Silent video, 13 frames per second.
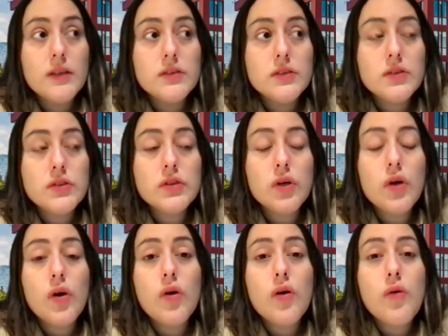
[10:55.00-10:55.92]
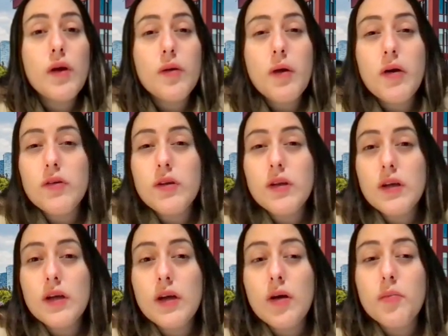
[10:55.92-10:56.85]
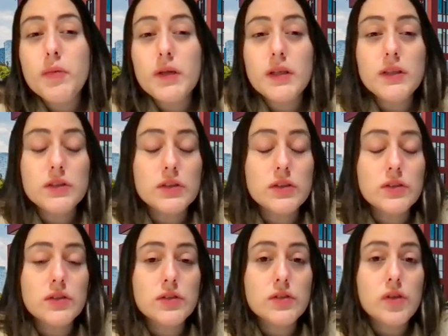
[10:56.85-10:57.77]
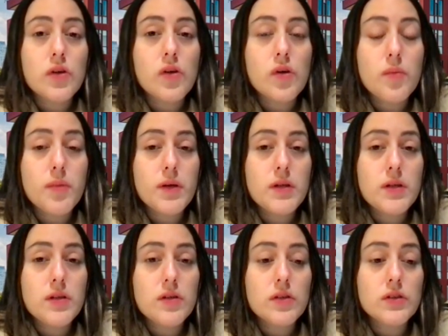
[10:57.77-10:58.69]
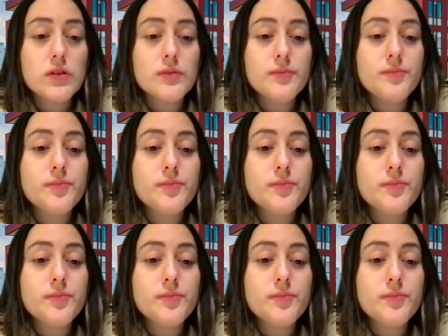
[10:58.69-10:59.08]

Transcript: So what about the competitions or competitors?